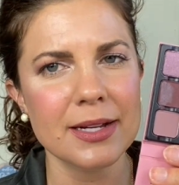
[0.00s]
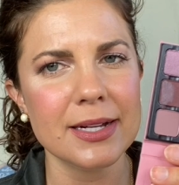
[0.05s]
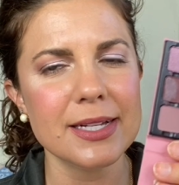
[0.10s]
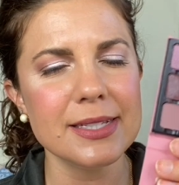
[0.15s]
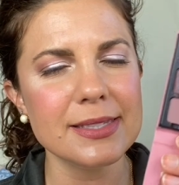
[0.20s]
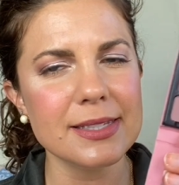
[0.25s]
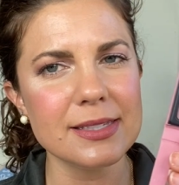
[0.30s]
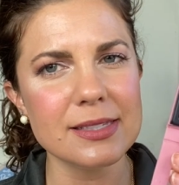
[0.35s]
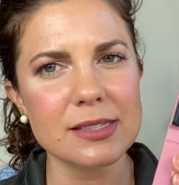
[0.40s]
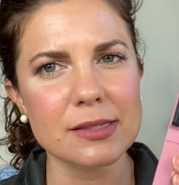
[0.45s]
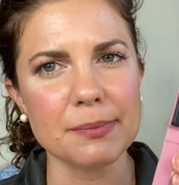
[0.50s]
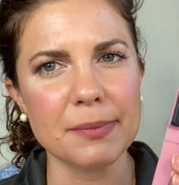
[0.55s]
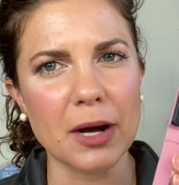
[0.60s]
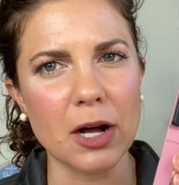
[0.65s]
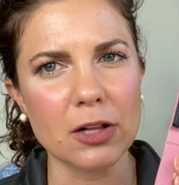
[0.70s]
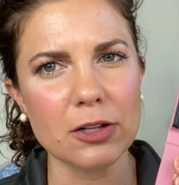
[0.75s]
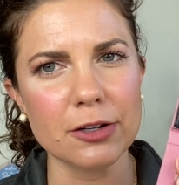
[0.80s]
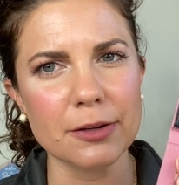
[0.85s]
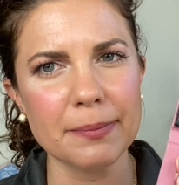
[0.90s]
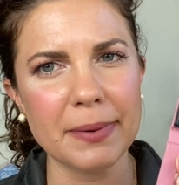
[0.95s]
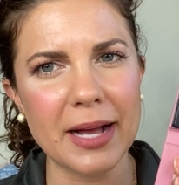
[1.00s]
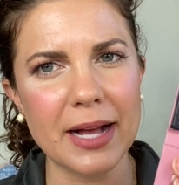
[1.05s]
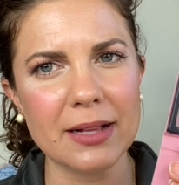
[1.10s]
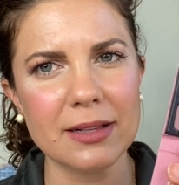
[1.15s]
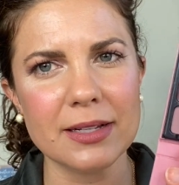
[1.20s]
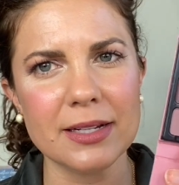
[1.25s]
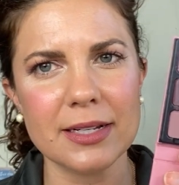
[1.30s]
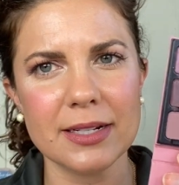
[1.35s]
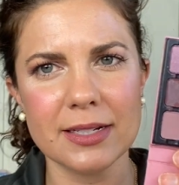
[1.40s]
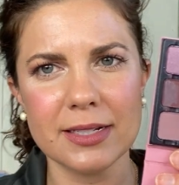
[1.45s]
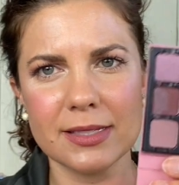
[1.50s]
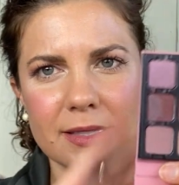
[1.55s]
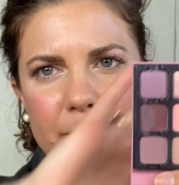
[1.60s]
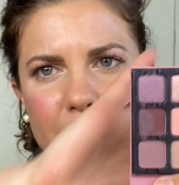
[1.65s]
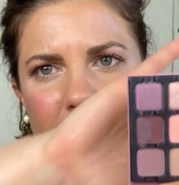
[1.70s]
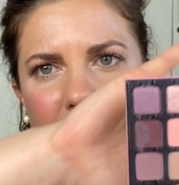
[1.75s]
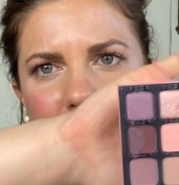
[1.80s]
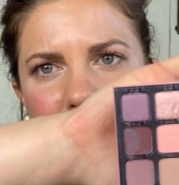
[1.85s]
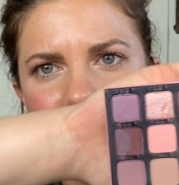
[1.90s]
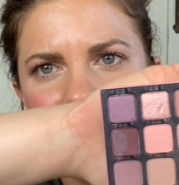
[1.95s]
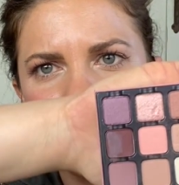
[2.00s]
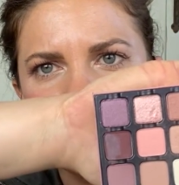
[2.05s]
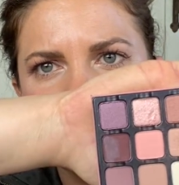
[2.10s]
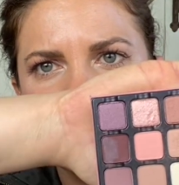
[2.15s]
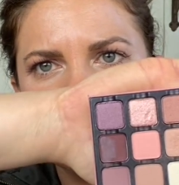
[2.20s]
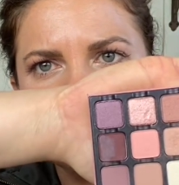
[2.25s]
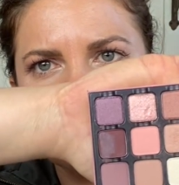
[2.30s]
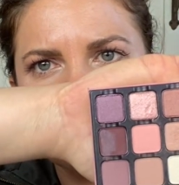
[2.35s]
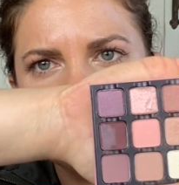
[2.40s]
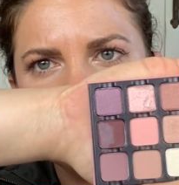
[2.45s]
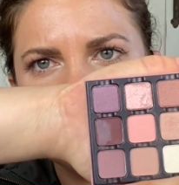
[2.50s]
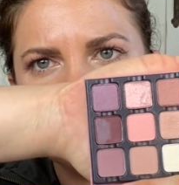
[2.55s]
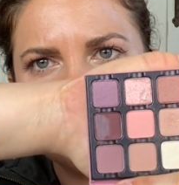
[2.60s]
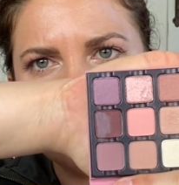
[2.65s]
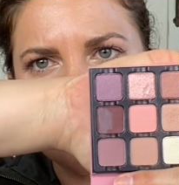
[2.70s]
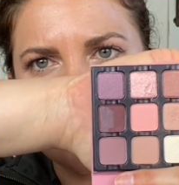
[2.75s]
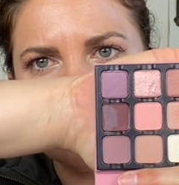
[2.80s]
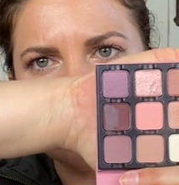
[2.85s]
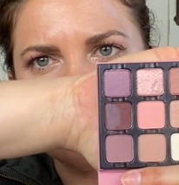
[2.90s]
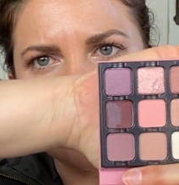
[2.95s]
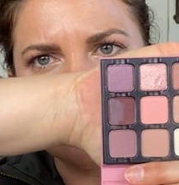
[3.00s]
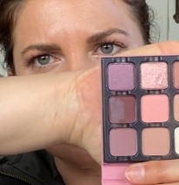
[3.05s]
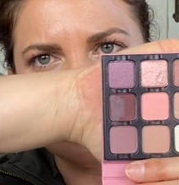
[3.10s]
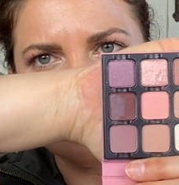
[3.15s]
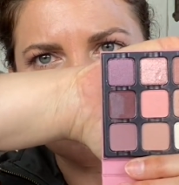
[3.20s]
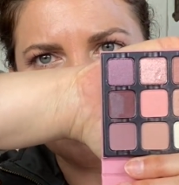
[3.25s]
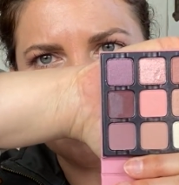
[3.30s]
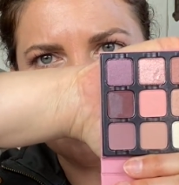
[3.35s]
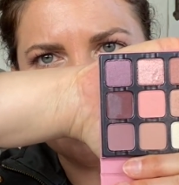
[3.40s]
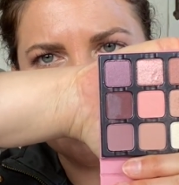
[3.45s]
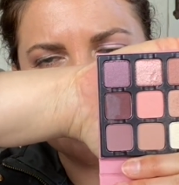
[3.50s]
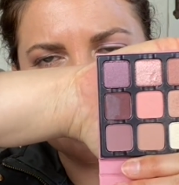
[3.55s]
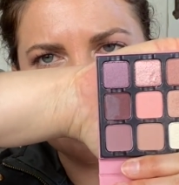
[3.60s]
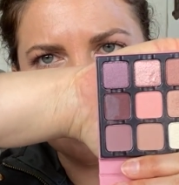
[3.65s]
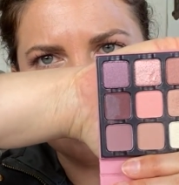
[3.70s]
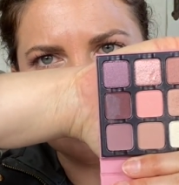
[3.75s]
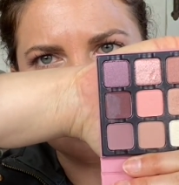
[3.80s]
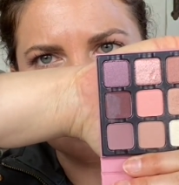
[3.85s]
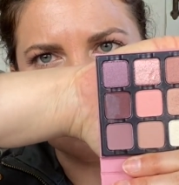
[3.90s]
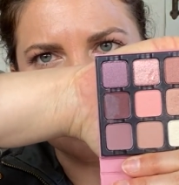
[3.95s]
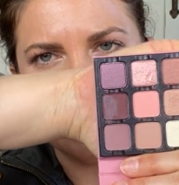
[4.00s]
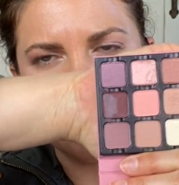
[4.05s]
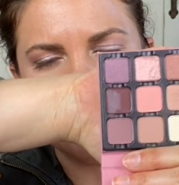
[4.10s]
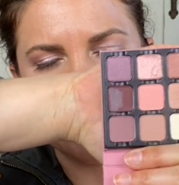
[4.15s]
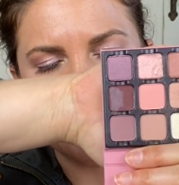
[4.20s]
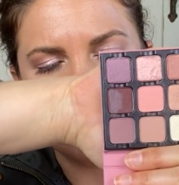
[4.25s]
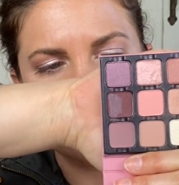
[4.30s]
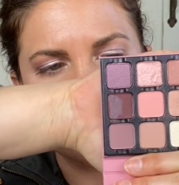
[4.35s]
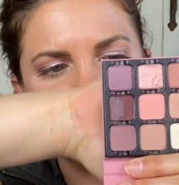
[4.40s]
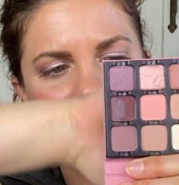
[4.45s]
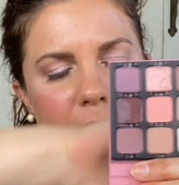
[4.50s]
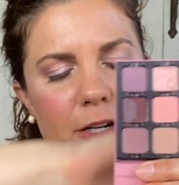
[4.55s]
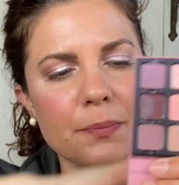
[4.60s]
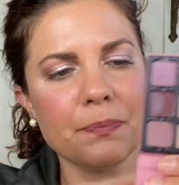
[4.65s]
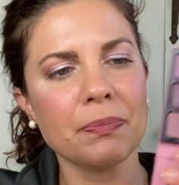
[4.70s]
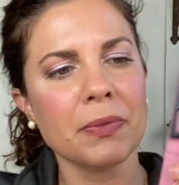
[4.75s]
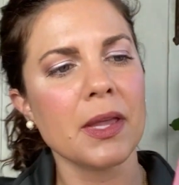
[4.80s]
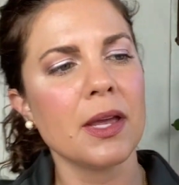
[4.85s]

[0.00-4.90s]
It's a smaller palette. It's probably, you can kind of tell, it's about the size of my hand here.